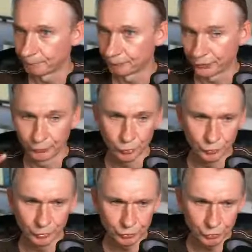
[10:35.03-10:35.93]
I'm
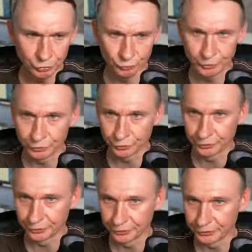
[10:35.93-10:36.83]
going to show which
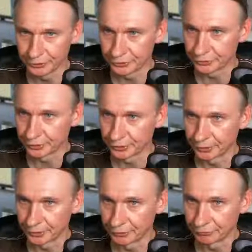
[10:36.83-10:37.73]
utilities
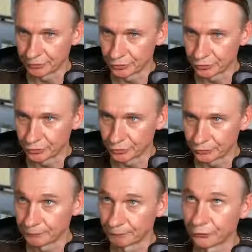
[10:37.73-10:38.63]
I've installed.
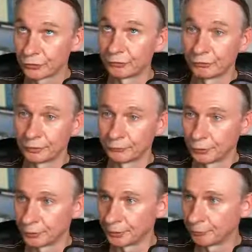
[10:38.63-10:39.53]
So if I'm
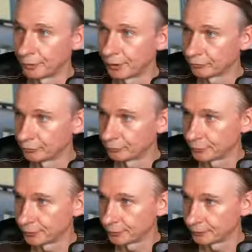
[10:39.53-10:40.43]
going back to
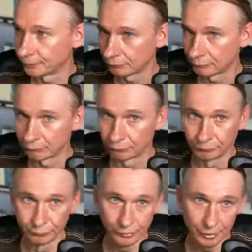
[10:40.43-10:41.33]
my
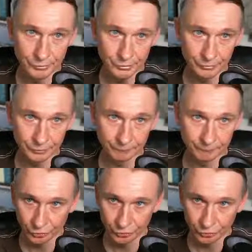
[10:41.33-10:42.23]
browser,
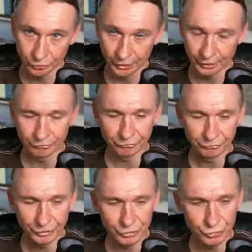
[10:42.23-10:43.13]
so I've
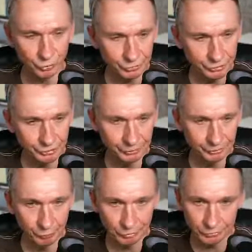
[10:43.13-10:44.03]
installed
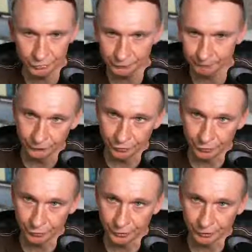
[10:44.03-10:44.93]
ShellInABox. So
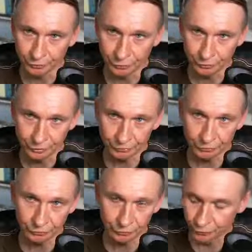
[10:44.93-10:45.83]
you can
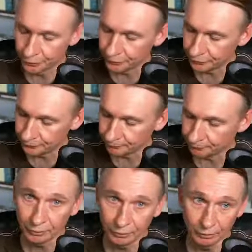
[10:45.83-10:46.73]
connect to it.
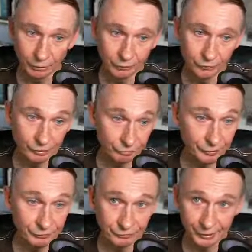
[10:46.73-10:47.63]
You have to
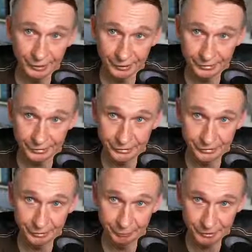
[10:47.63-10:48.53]
enter
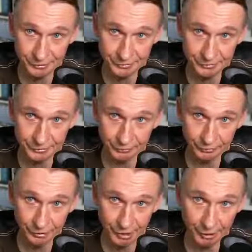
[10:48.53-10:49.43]
HTTPS,
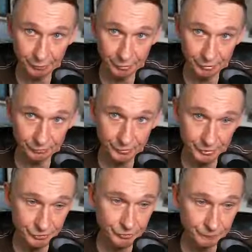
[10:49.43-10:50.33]
the IP
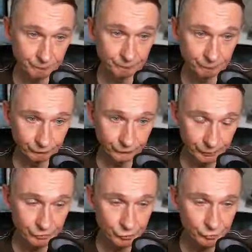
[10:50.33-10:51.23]
address
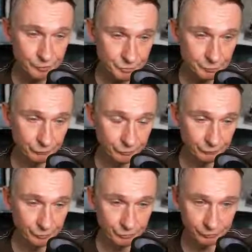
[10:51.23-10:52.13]
that's corresponding
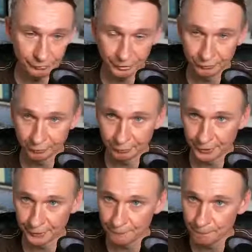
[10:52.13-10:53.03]
with your
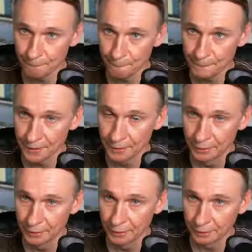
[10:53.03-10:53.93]
NanoPi,
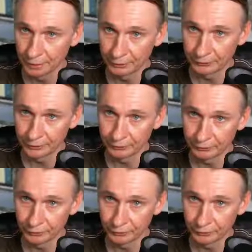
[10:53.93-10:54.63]
and then